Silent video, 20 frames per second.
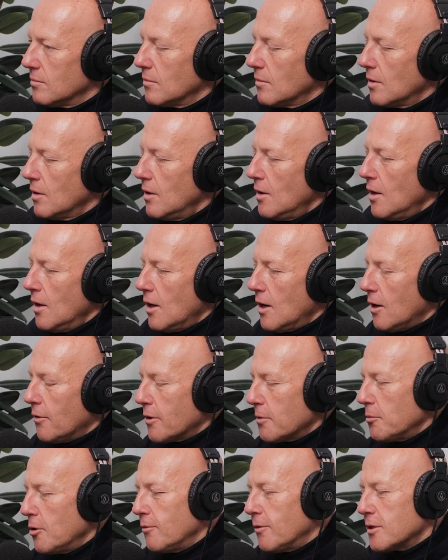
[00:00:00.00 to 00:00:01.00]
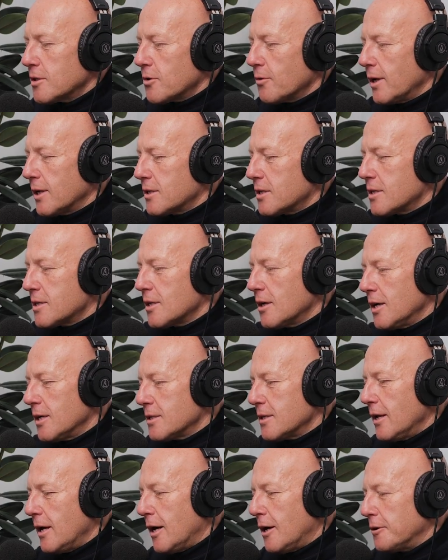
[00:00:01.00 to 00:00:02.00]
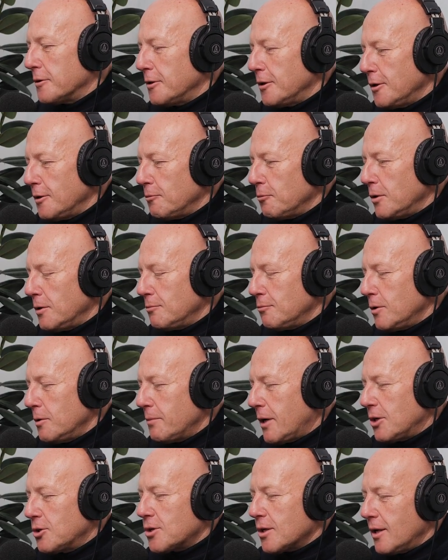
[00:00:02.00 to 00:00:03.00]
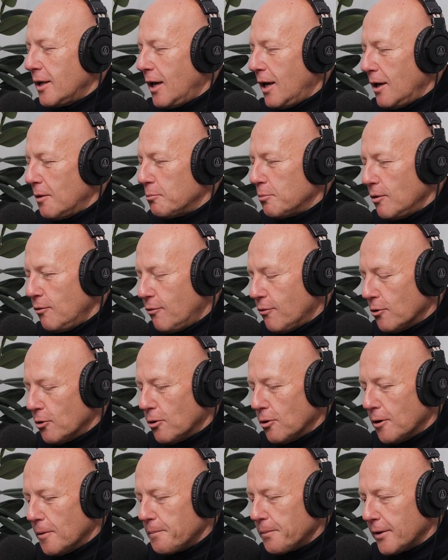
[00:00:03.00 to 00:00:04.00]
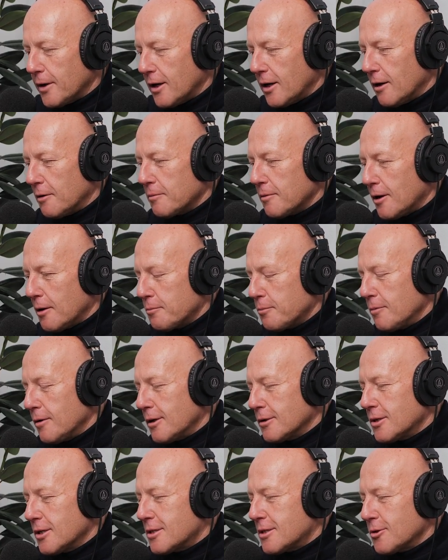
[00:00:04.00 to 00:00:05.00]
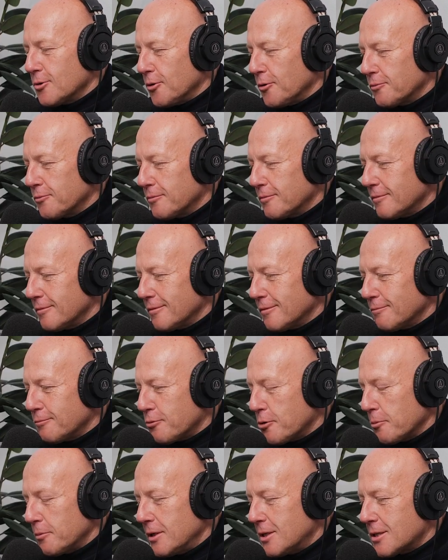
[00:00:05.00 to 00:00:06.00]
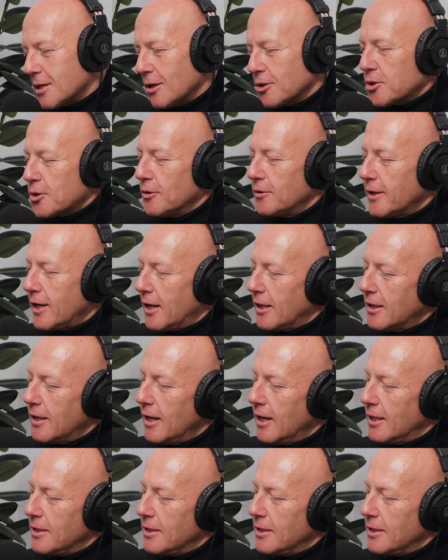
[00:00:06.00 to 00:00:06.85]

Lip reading: Mm. I want to move on to exercise now. We mentioned HIIT before, and I'll just sort of probably touch on that